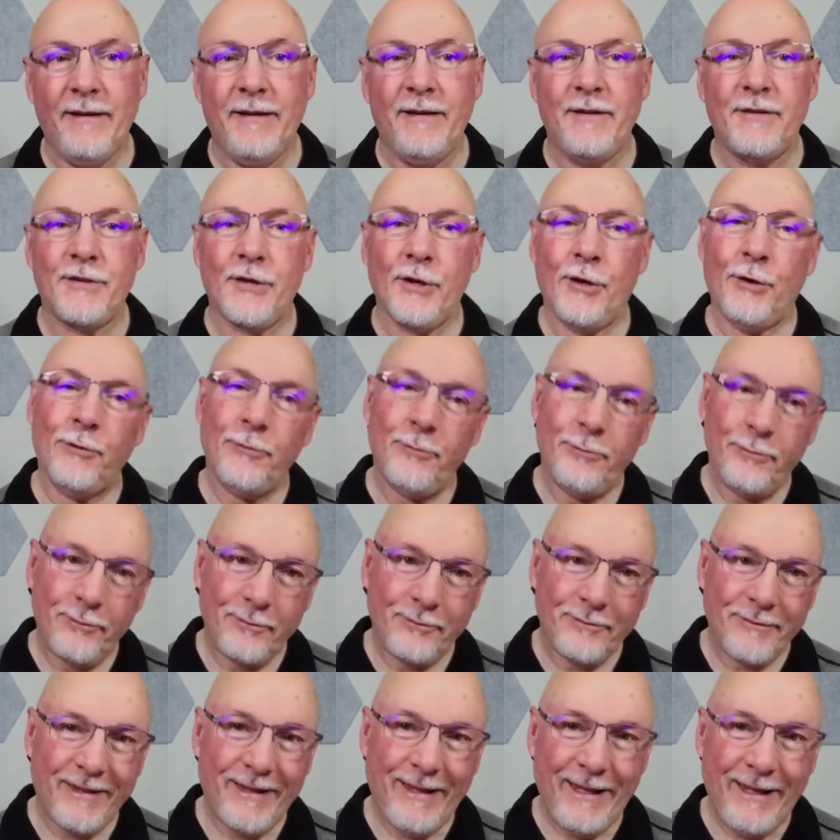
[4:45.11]
So
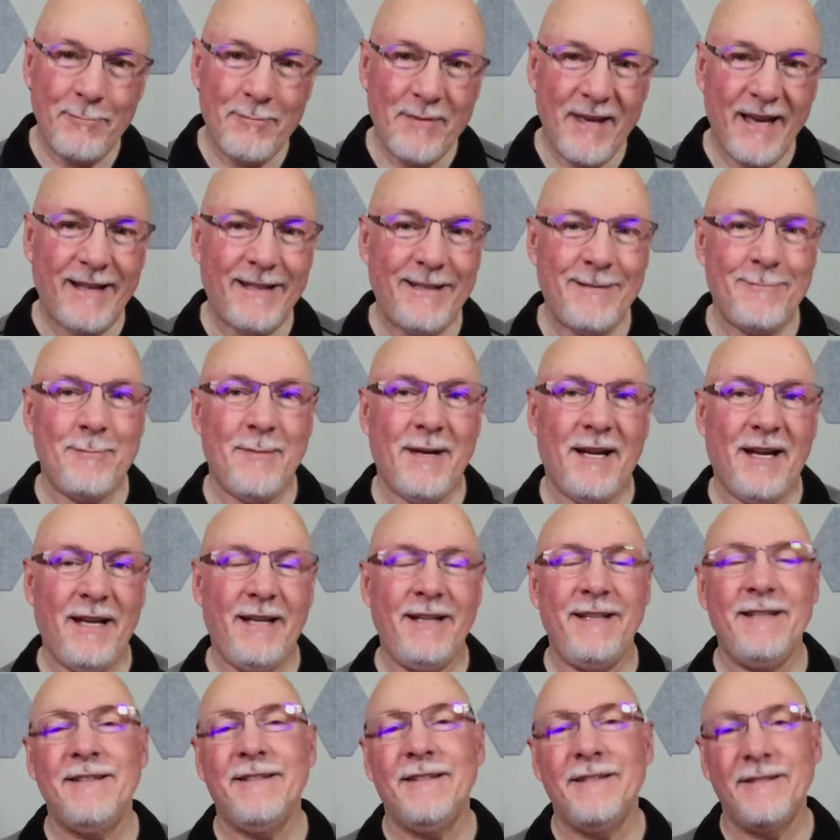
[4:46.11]
keep that in
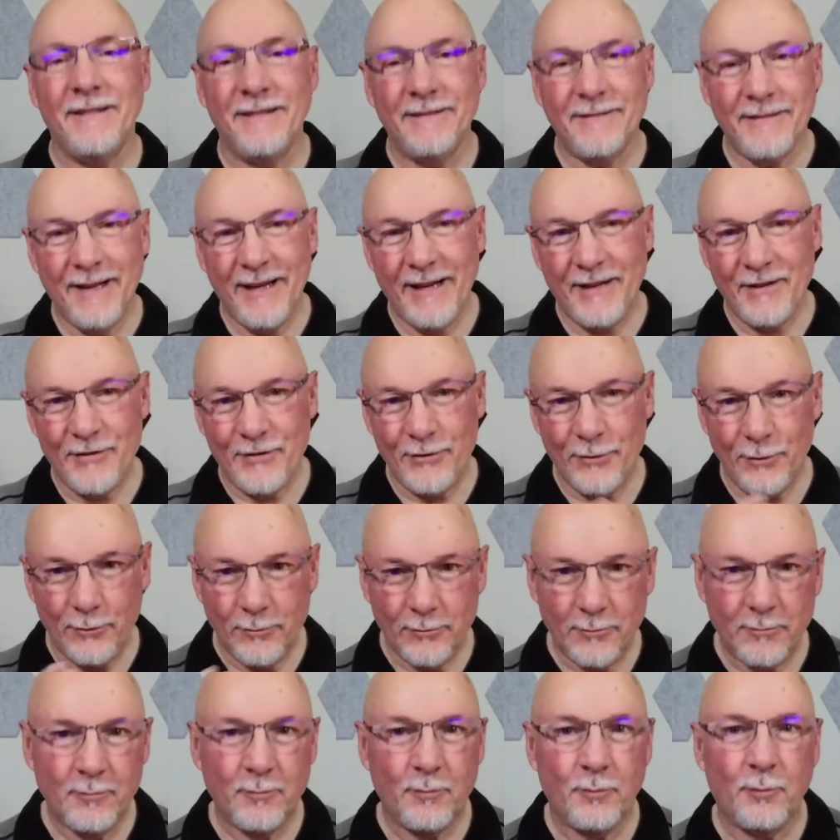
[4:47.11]
mind as
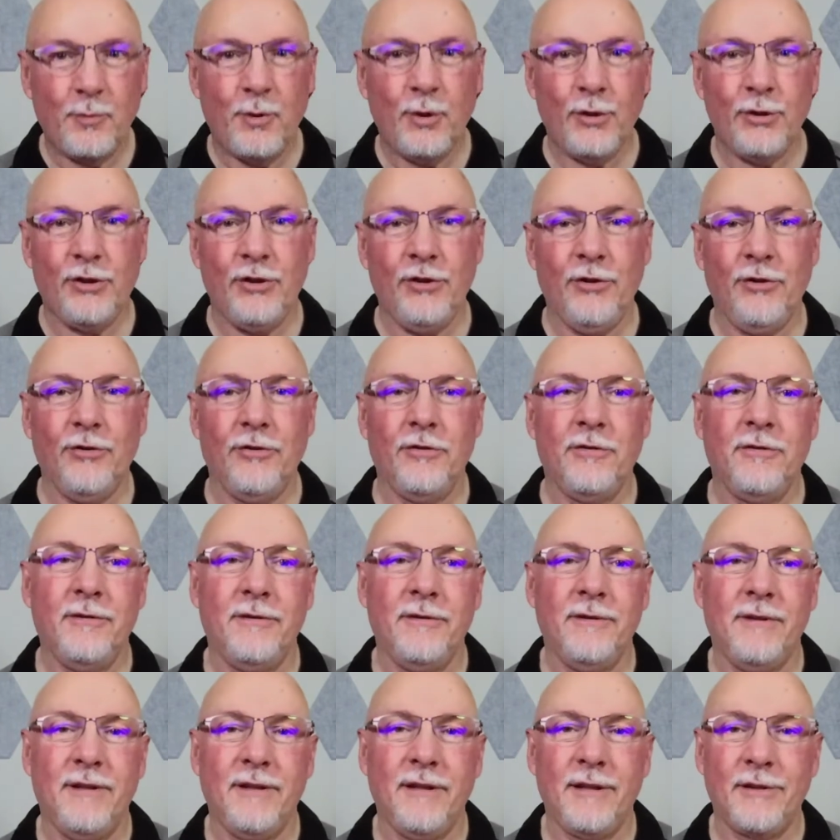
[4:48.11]
you put your
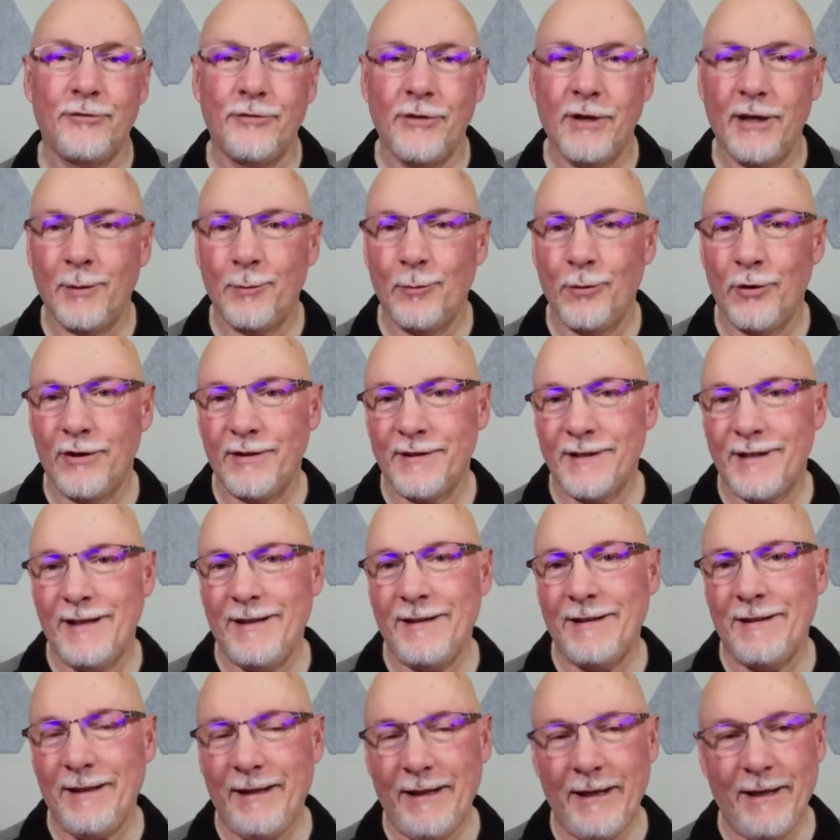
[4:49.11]
electronic press
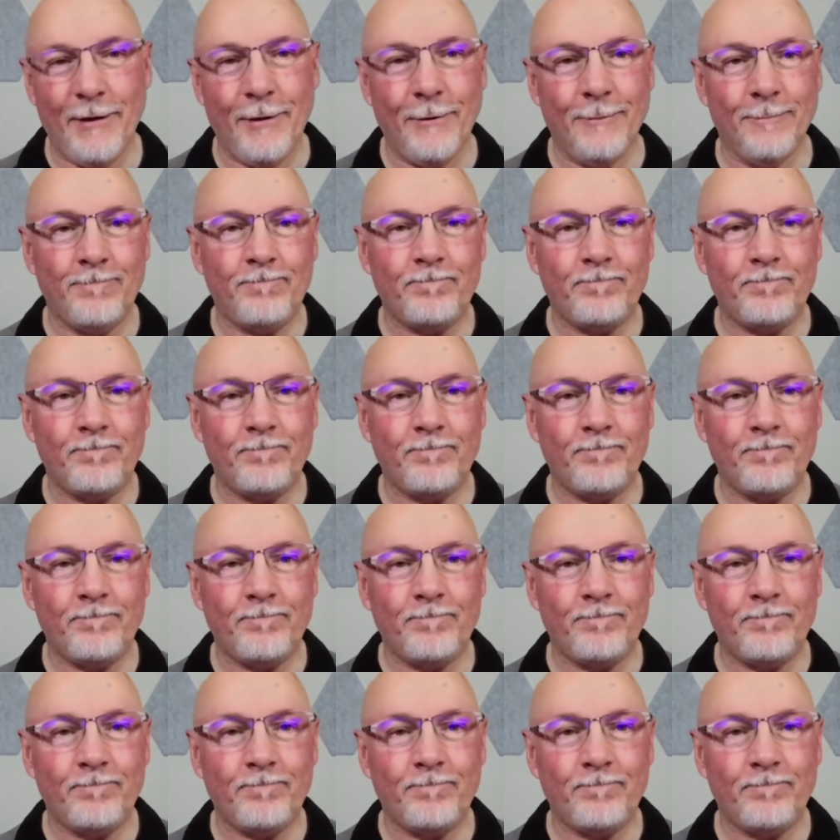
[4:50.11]
kit together.